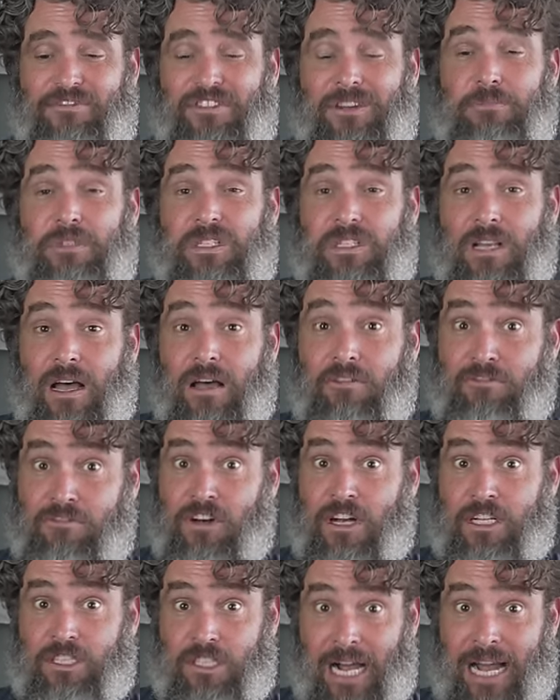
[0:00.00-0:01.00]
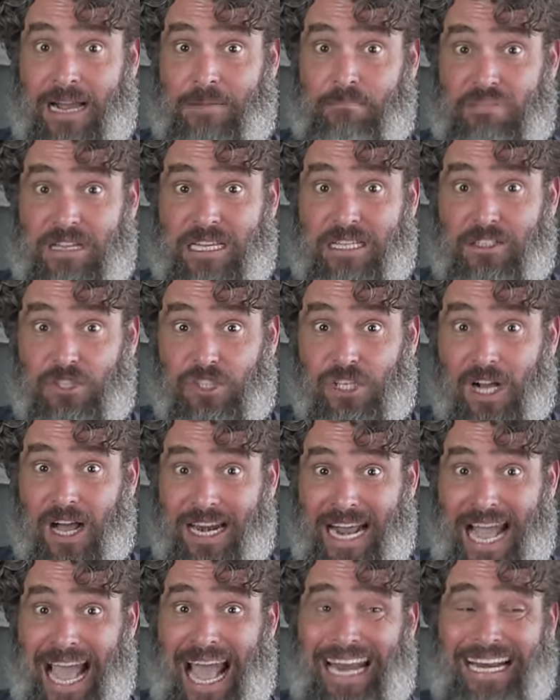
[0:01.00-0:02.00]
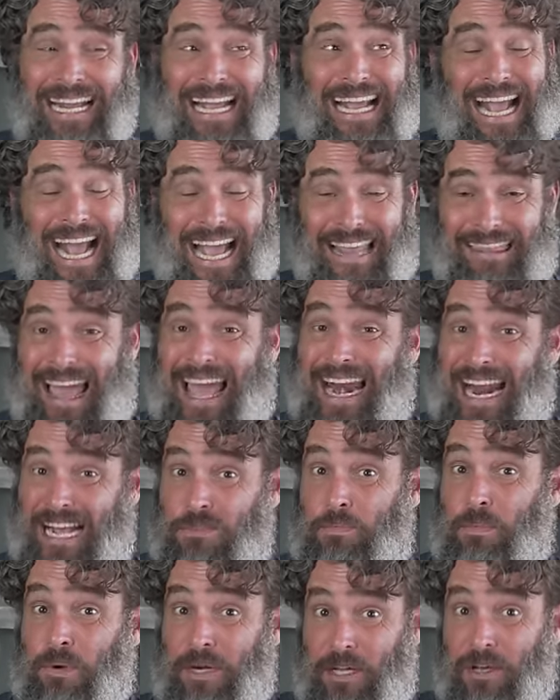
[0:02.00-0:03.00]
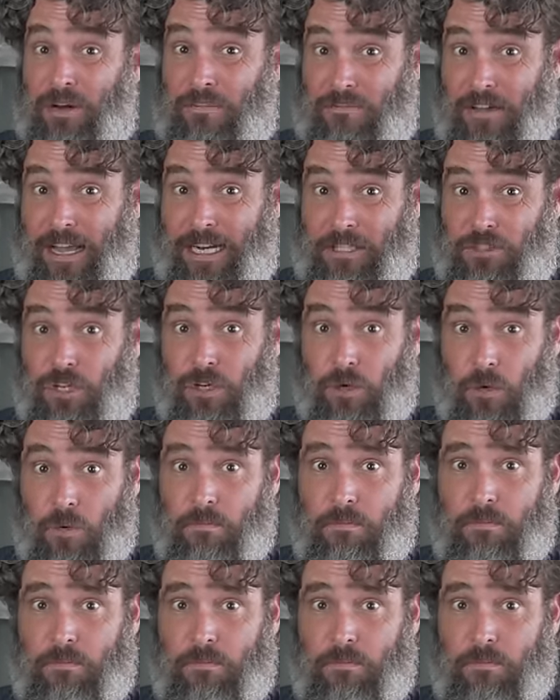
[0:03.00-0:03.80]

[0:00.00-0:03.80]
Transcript: fibsa, fudge, I'm being shot at, and that has pretty good effect too.